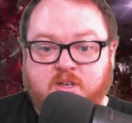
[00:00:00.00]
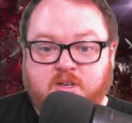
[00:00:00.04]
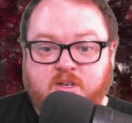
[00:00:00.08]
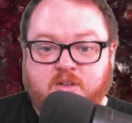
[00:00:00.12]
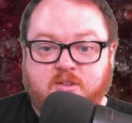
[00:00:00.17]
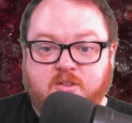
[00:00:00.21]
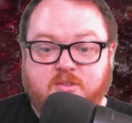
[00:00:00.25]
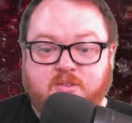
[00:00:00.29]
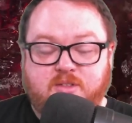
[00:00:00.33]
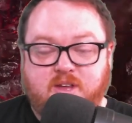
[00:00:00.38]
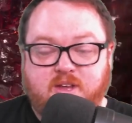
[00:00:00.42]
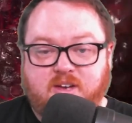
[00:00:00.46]

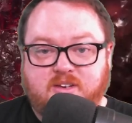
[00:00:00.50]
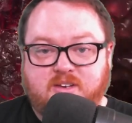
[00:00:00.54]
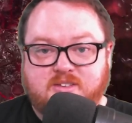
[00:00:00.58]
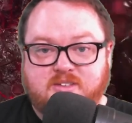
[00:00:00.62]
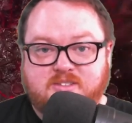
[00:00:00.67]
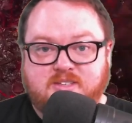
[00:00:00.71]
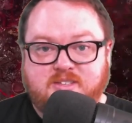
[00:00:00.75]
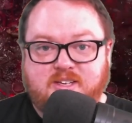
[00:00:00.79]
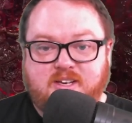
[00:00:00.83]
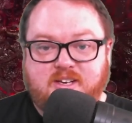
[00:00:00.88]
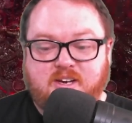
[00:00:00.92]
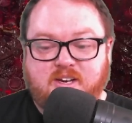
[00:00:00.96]
thing to see
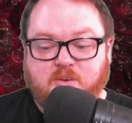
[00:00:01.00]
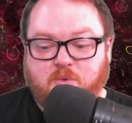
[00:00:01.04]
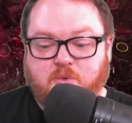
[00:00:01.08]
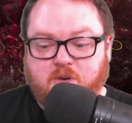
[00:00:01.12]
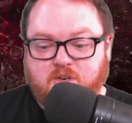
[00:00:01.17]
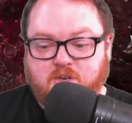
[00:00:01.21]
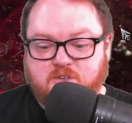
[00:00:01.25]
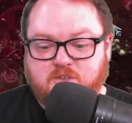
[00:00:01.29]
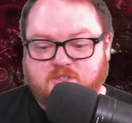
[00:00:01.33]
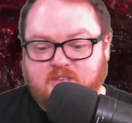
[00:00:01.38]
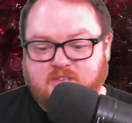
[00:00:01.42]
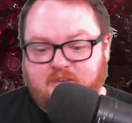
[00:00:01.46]
here where you
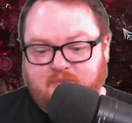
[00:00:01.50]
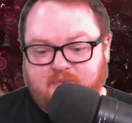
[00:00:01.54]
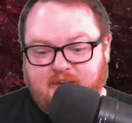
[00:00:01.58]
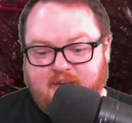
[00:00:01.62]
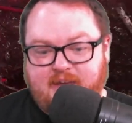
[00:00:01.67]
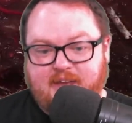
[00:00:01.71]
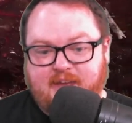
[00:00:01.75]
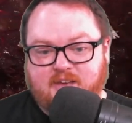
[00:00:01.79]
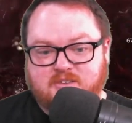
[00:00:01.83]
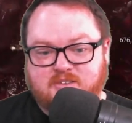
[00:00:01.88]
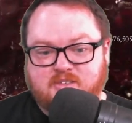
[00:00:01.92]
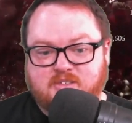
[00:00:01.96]
just have
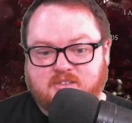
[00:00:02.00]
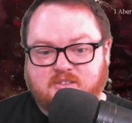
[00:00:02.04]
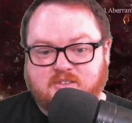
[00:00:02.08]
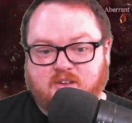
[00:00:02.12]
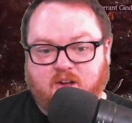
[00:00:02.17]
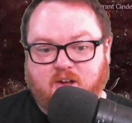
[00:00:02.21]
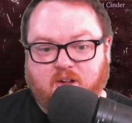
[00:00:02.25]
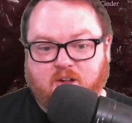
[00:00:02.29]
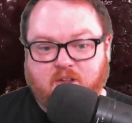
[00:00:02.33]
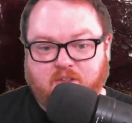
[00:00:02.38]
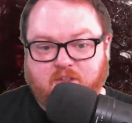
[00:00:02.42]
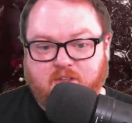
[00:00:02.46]
access to
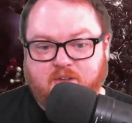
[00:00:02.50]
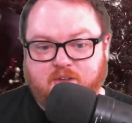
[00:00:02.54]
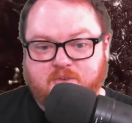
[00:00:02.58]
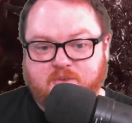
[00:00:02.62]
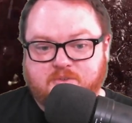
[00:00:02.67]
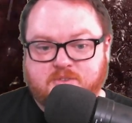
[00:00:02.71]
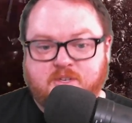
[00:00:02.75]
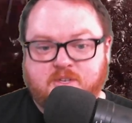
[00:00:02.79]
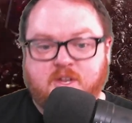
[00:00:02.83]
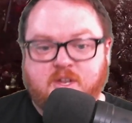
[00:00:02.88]
all of those.